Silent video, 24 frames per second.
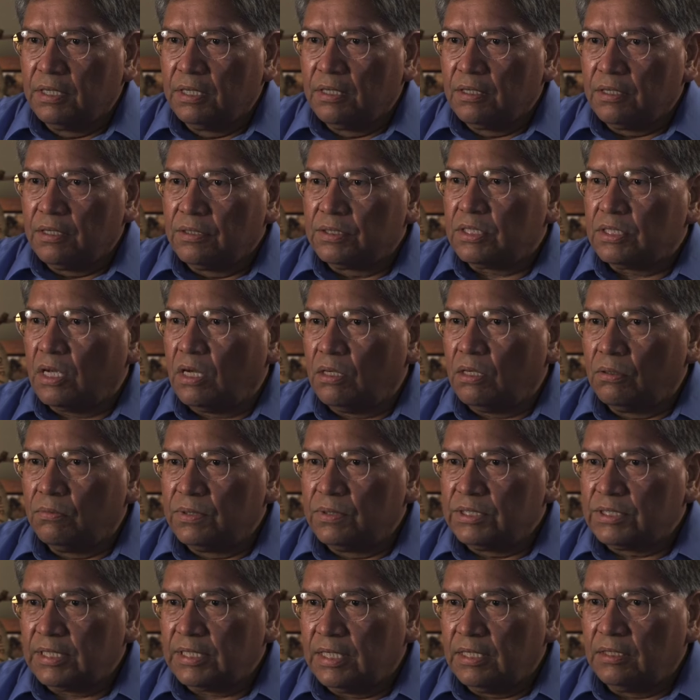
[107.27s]
There's
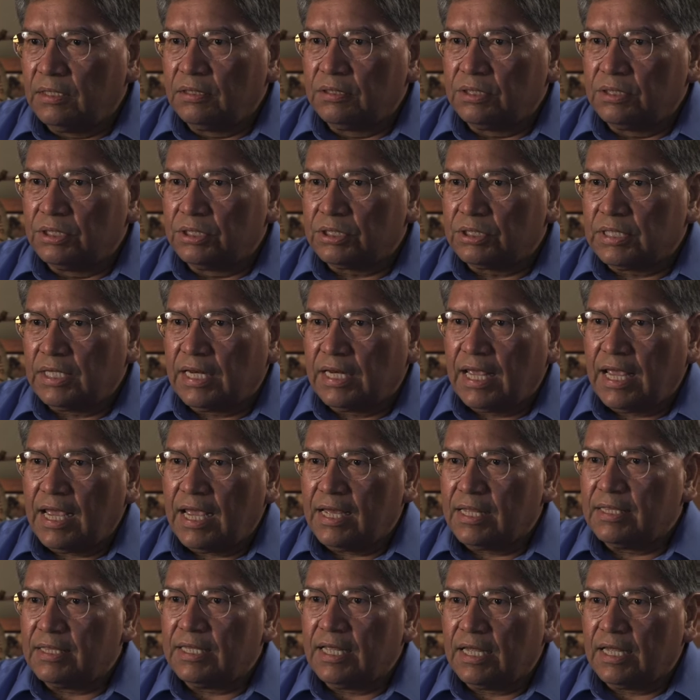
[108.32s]
always elders that
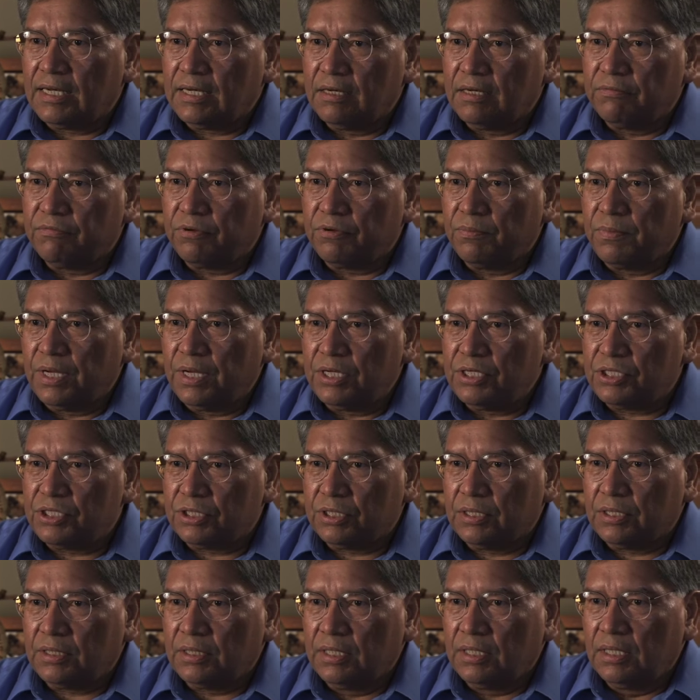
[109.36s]
had that
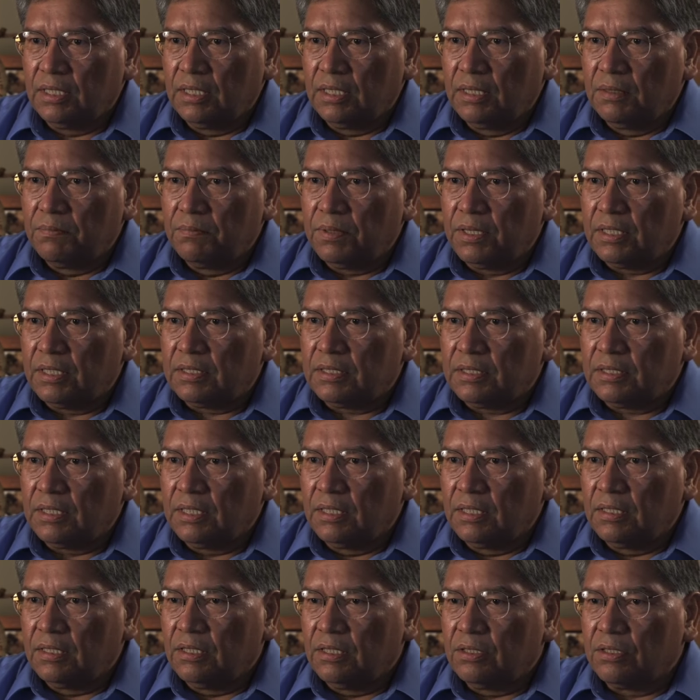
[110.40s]
information, but
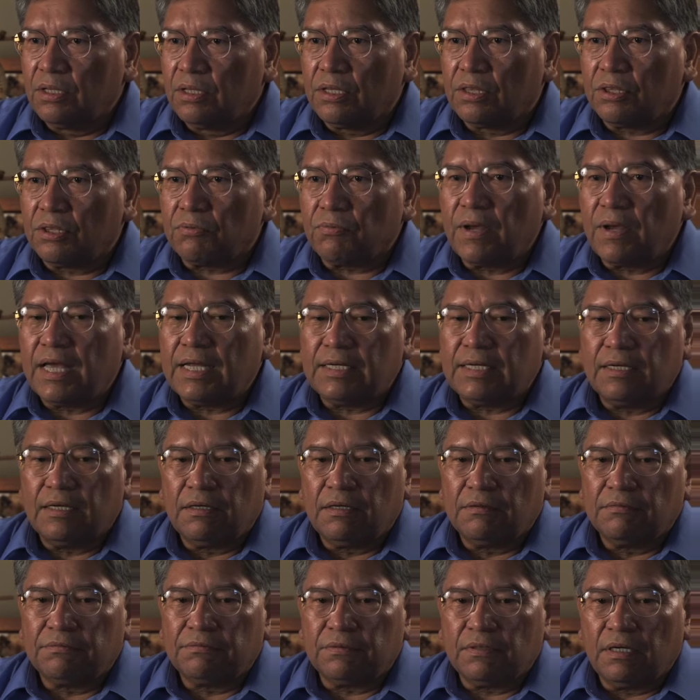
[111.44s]
you know, the threat
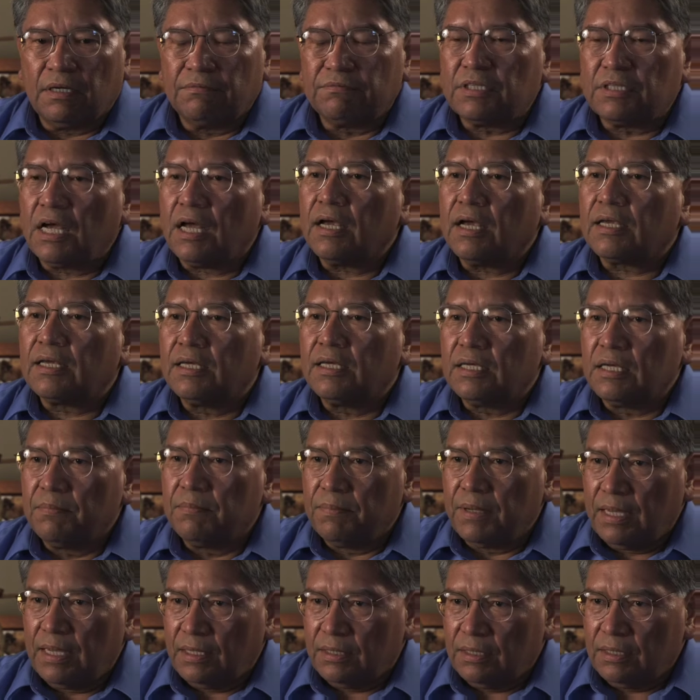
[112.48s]
of talking
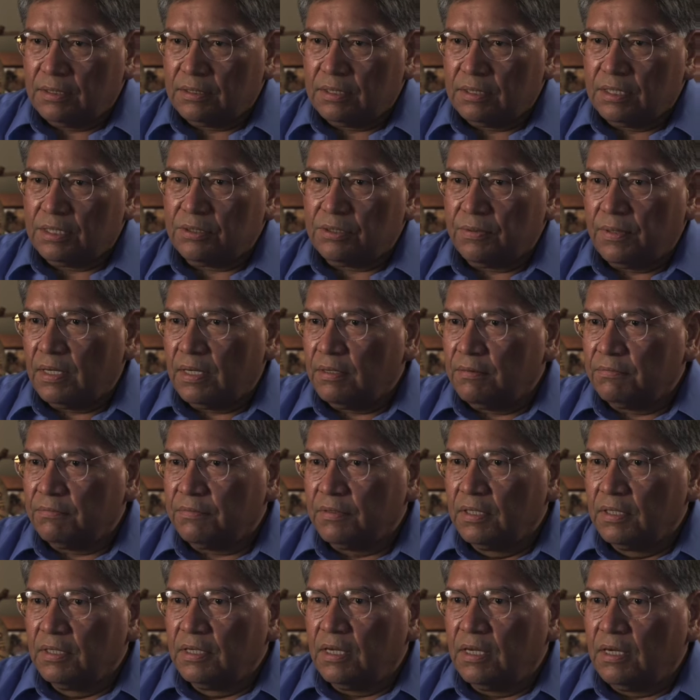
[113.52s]
about it, the threat of
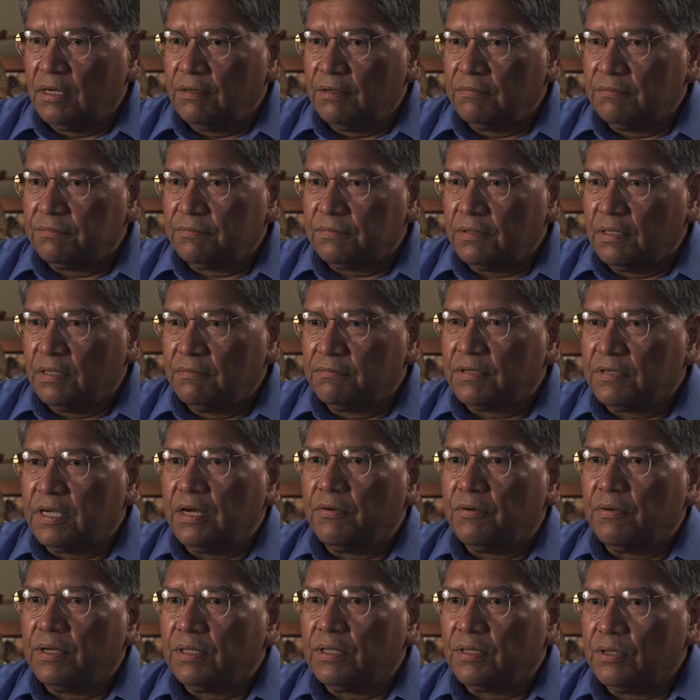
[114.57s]

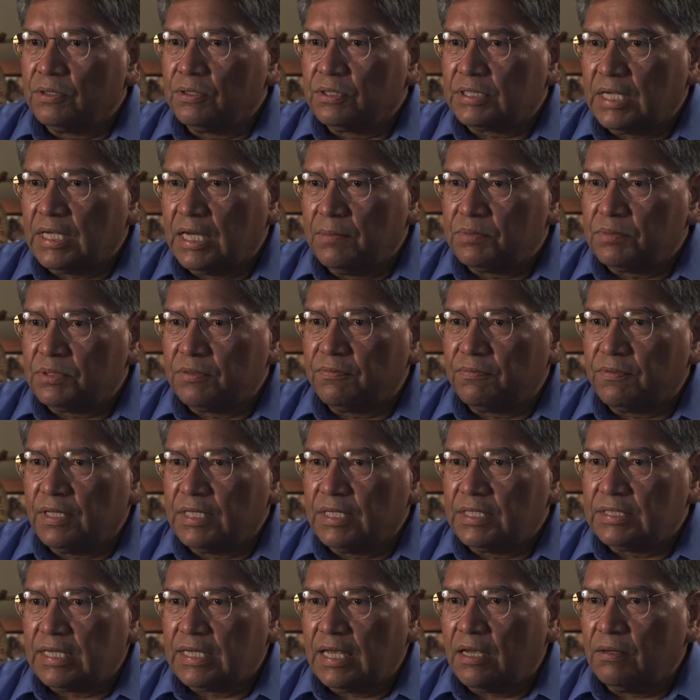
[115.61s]
carrying those types of
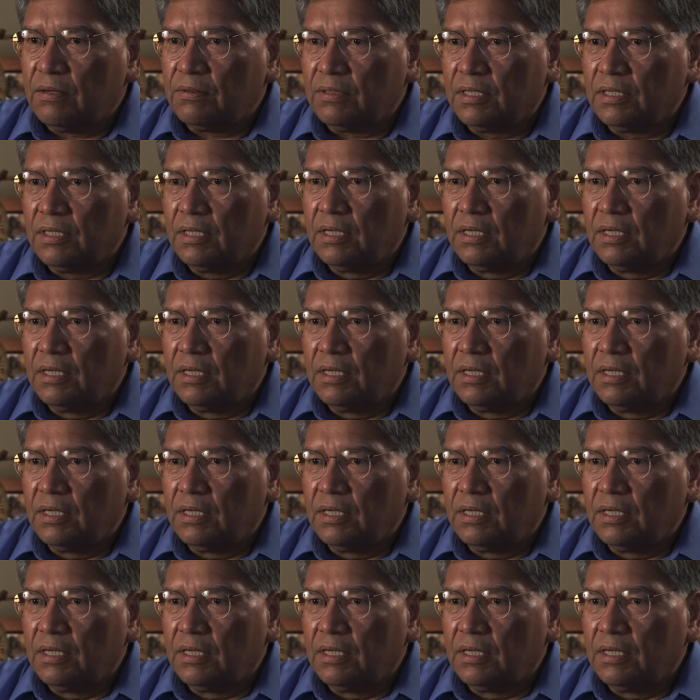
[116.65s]
things out